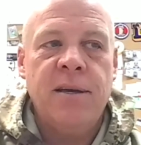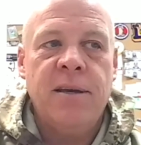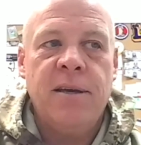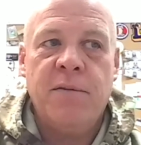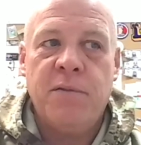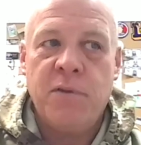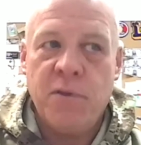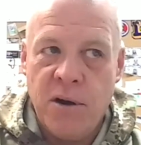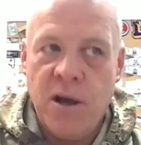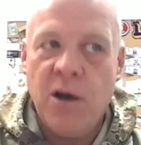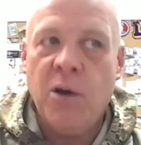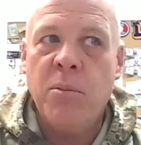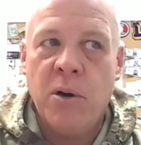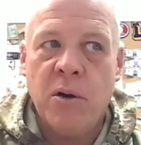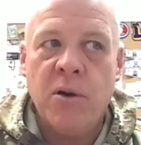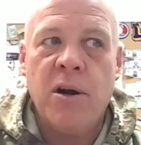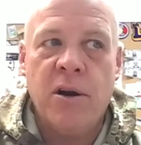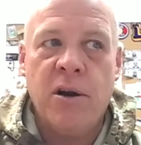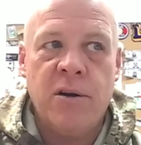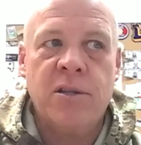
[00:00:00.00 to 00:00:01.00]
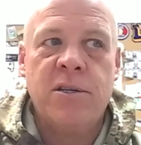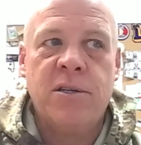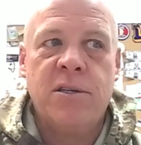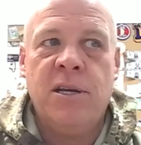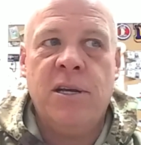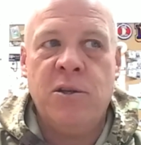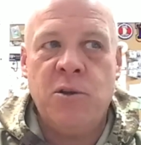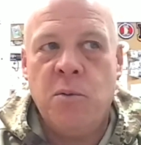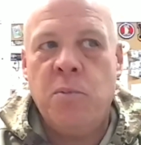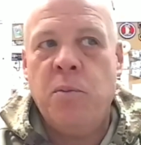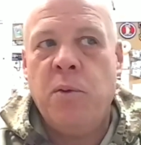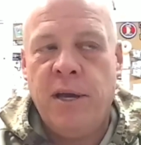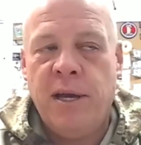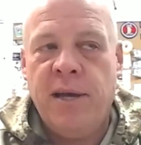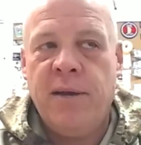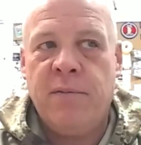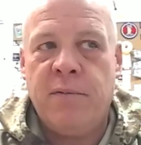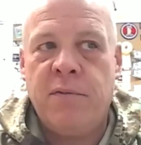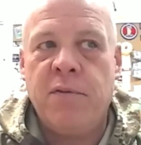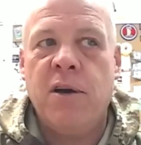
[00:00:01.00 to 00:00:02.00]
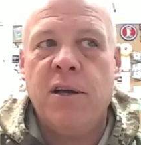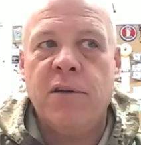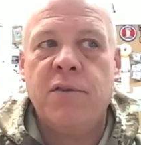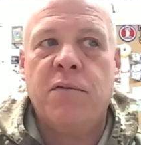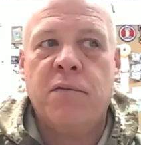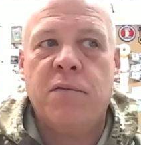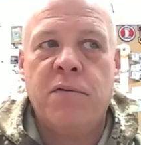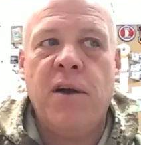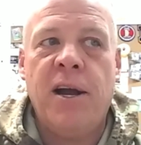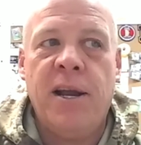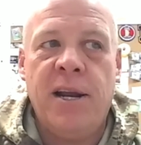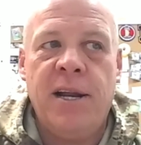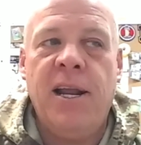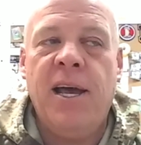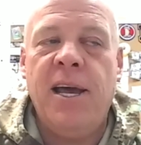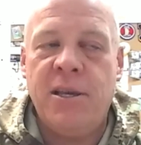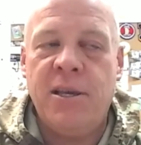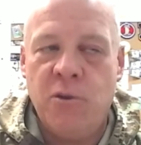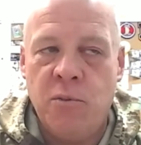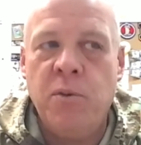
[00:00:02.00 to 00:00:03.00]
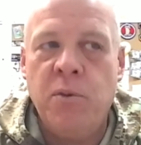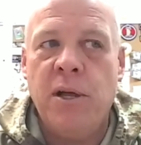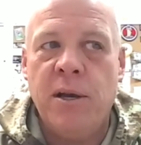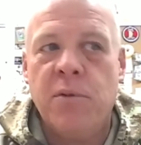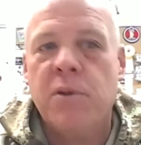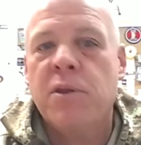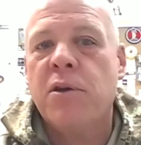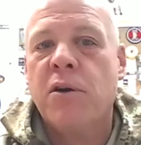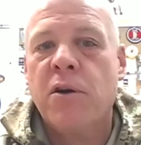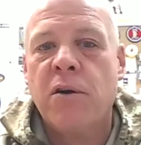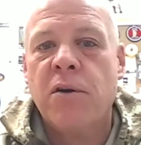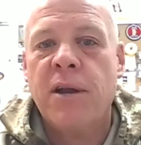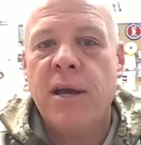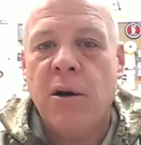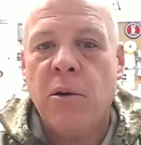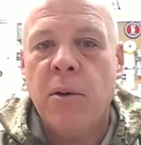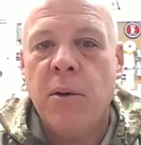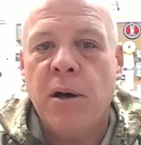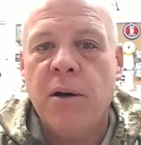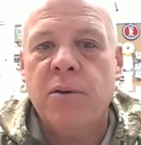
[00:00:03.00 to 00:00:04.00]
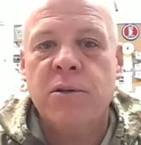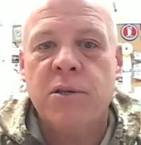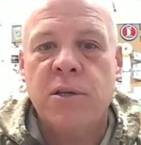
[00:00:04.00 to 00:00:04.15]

If your elbow hurts and you're playing for us for Friday night, you play with a hurt elbow.